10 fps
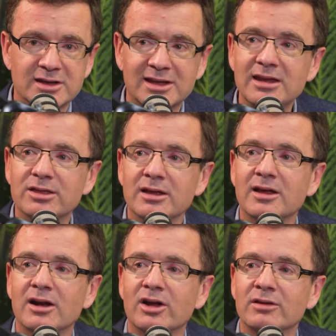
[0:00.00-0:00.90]
a key thing
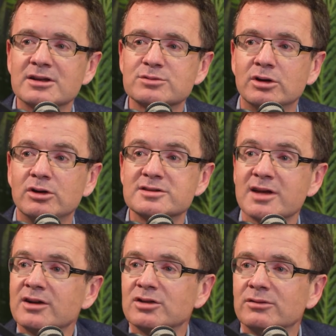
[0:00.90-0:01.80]
that a lot of us would lose
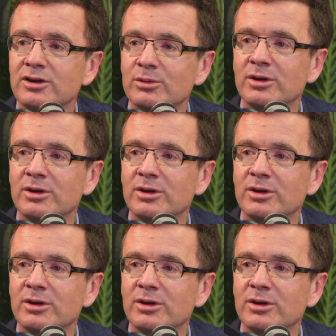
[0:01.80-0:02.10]
sight of.